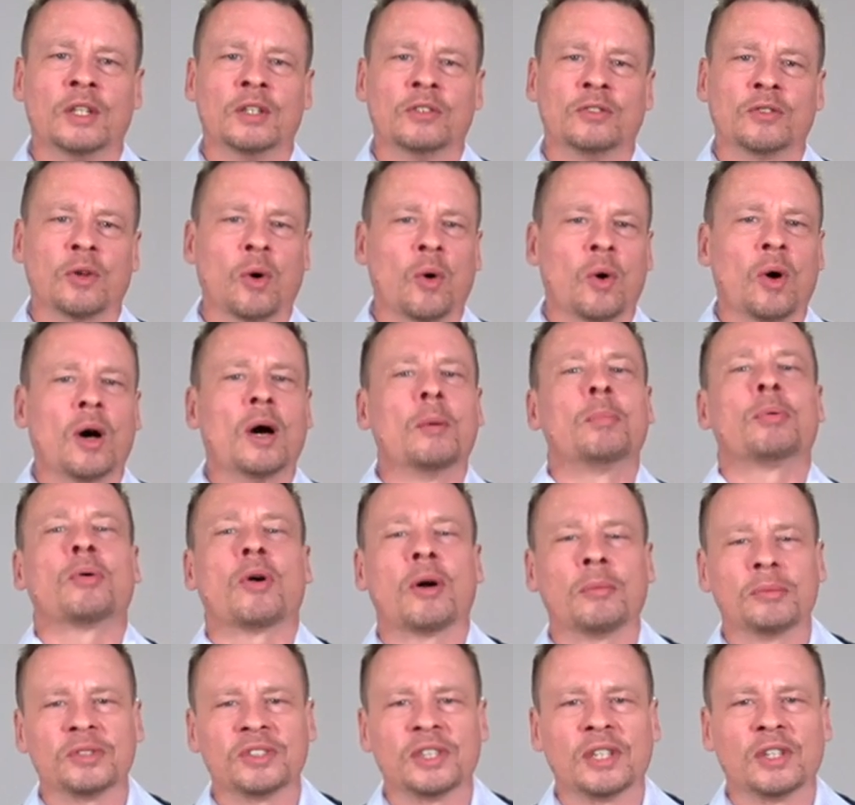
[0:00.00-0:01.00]
So a
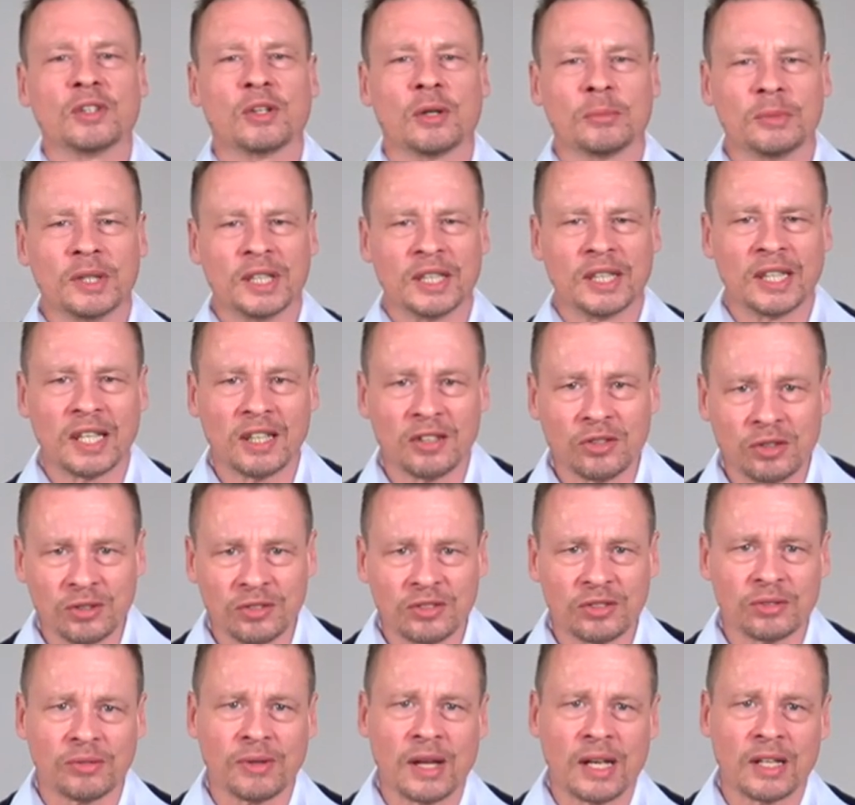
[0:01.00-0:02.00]
promising communication
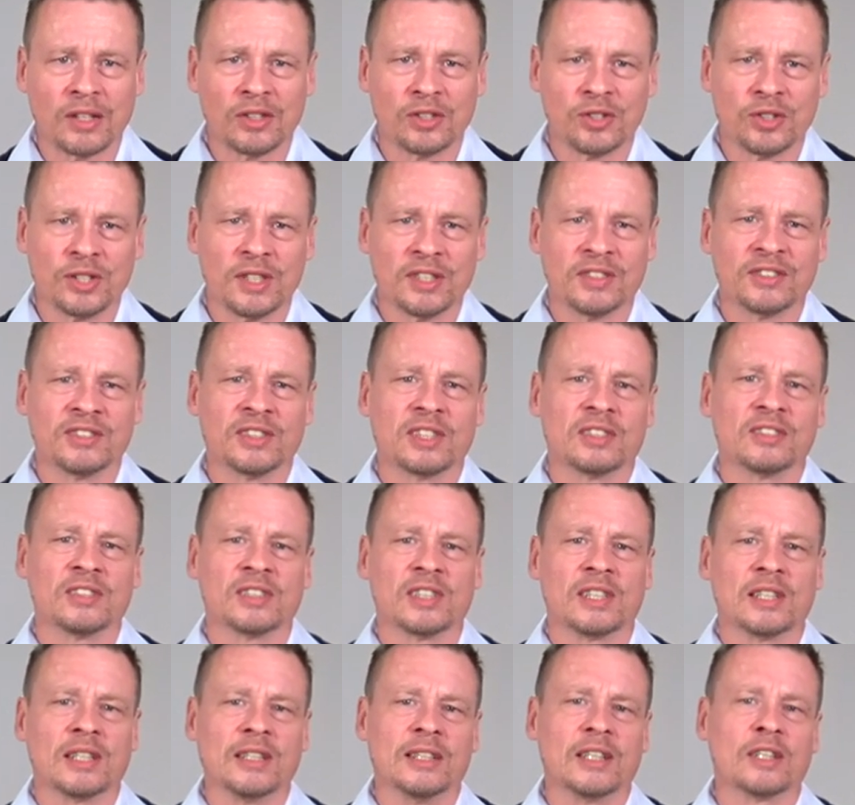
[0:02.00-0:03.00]
strategy sets
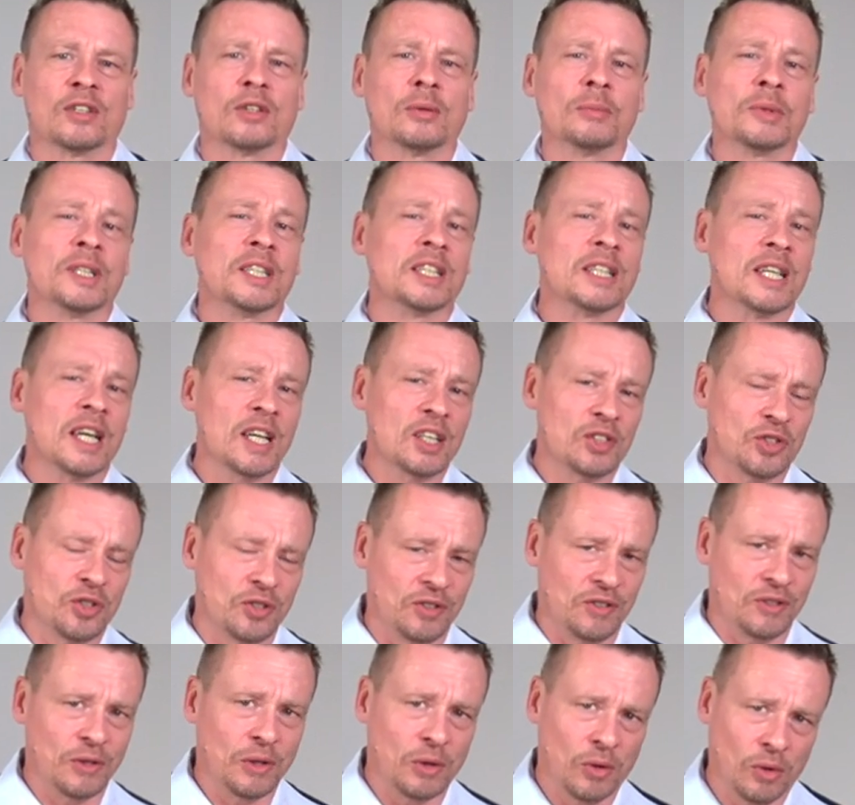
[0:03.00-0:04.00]
a clear
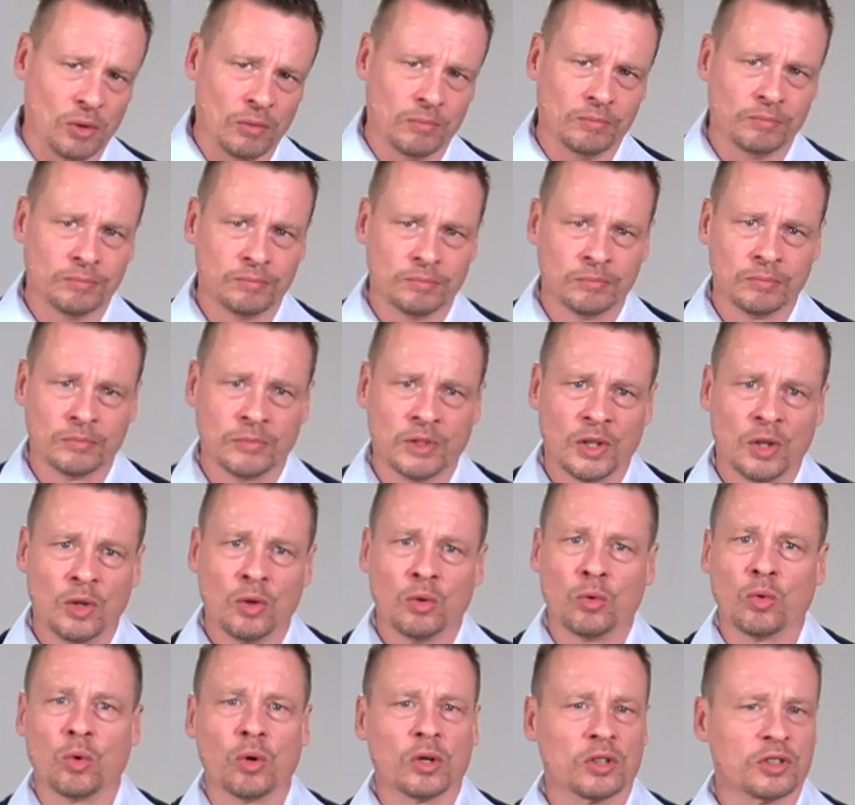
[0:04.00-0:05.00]
communications goal
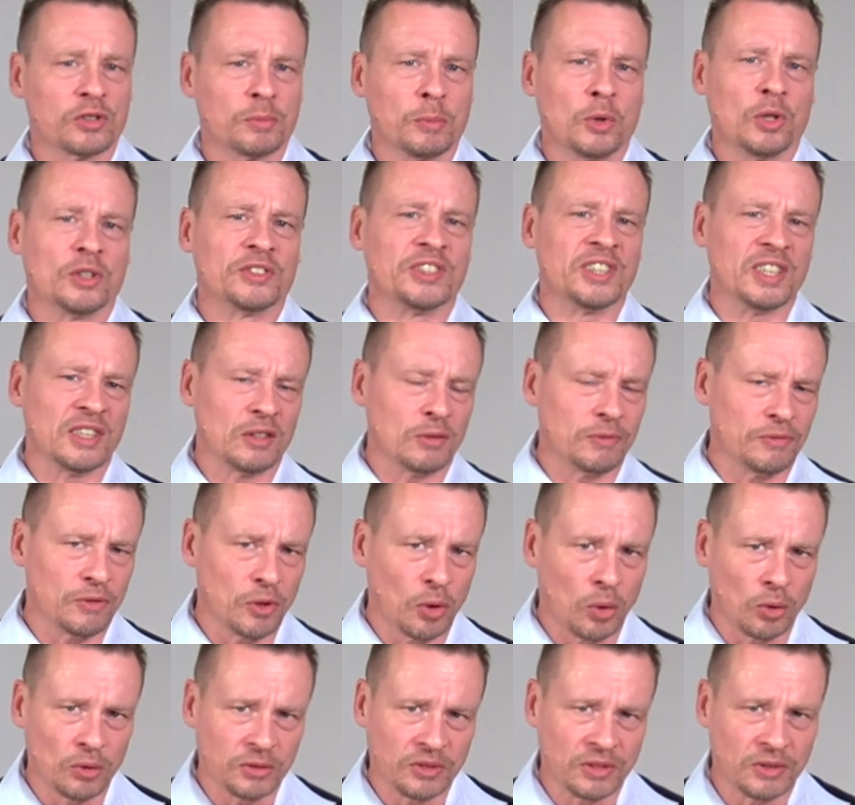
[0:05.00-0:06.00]
or a small set of
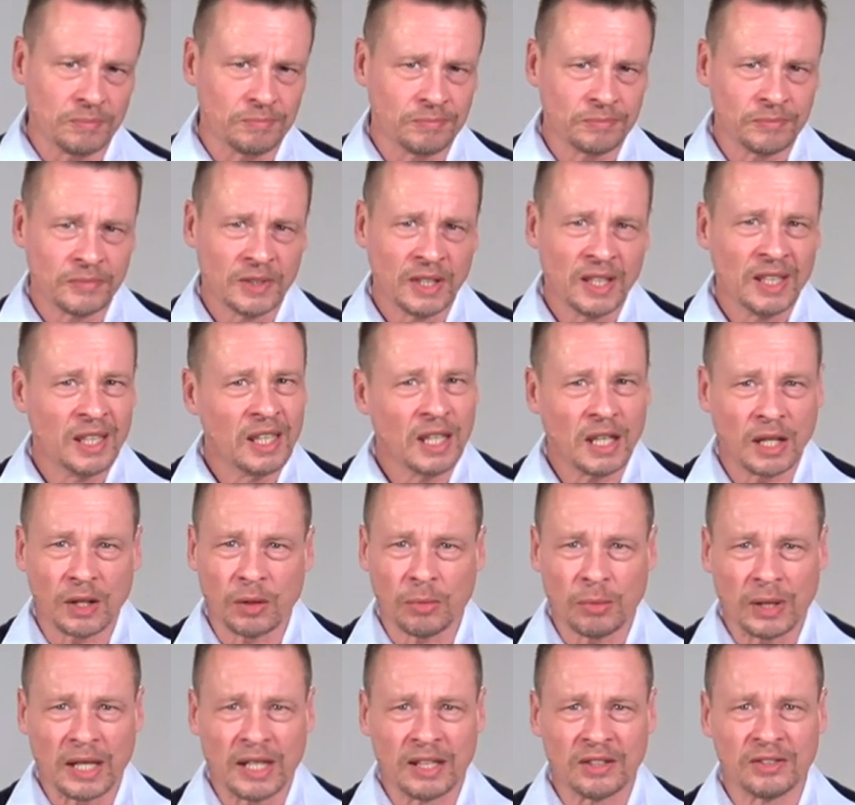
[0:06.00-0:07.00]
goals.
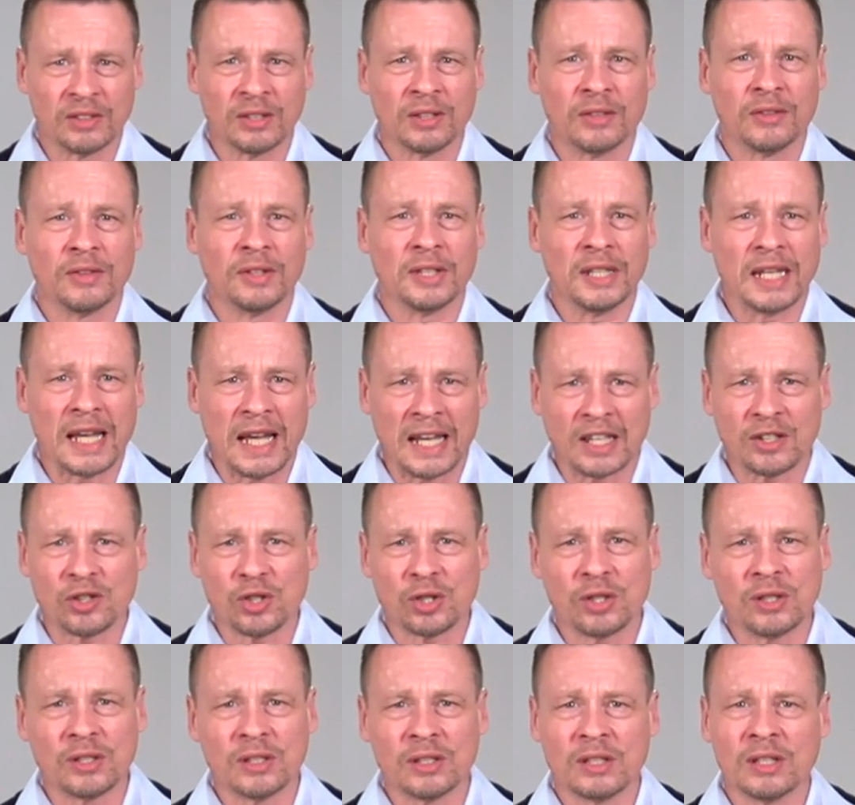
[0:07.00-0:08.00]
Otherwise, the
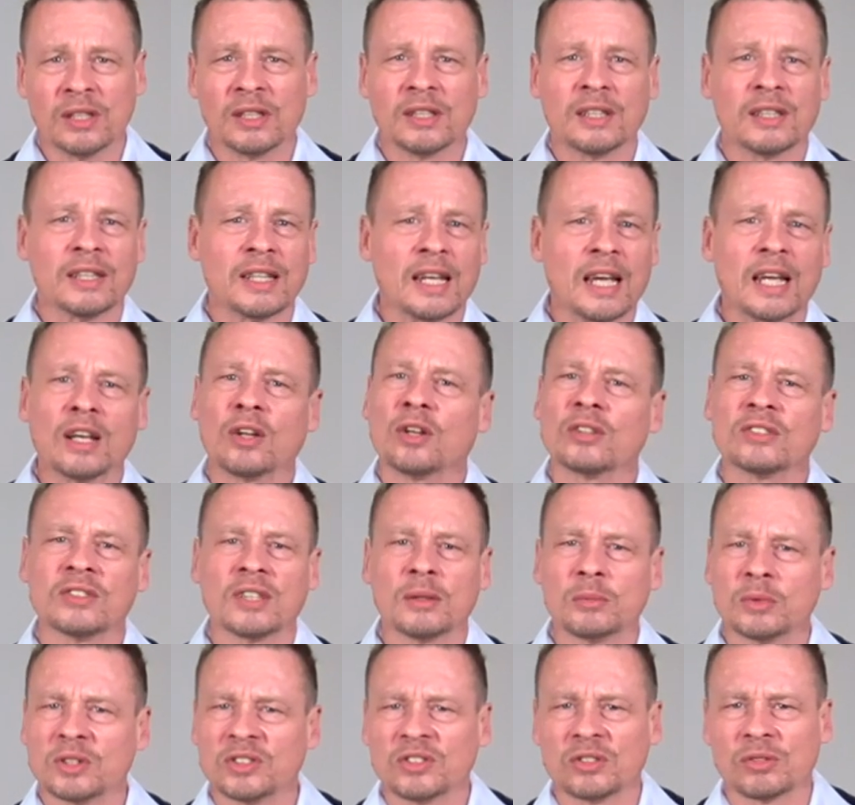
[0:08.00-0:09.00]
action cannot
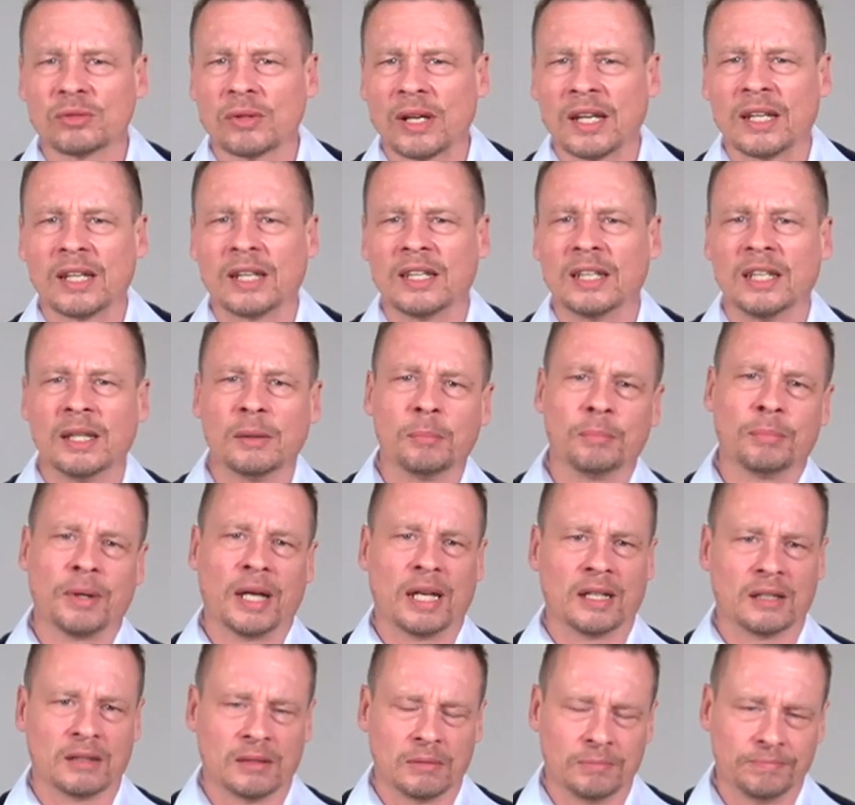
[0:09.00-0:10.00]
demonstrate any
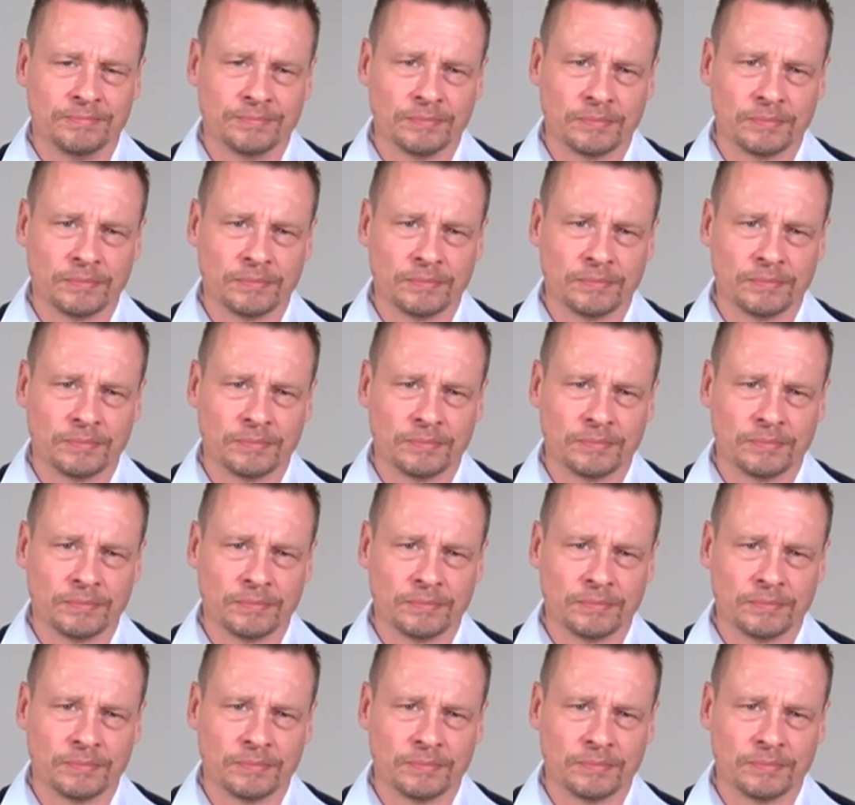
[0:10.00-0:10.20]
impact.